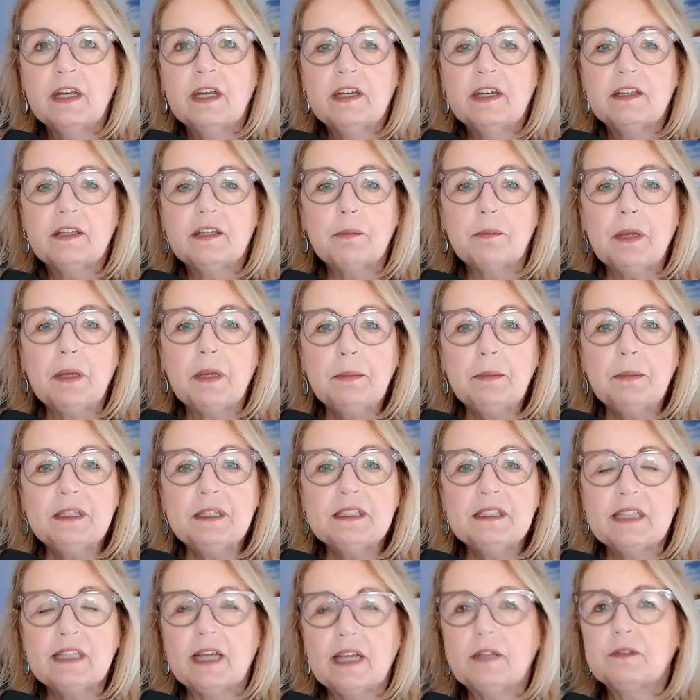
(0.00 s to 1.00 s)
then maybe
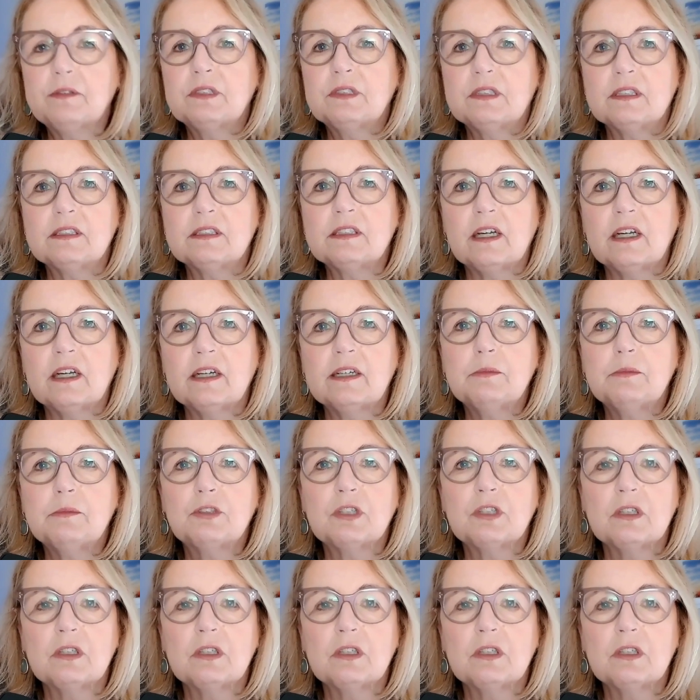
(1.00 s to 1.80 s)
now's the time to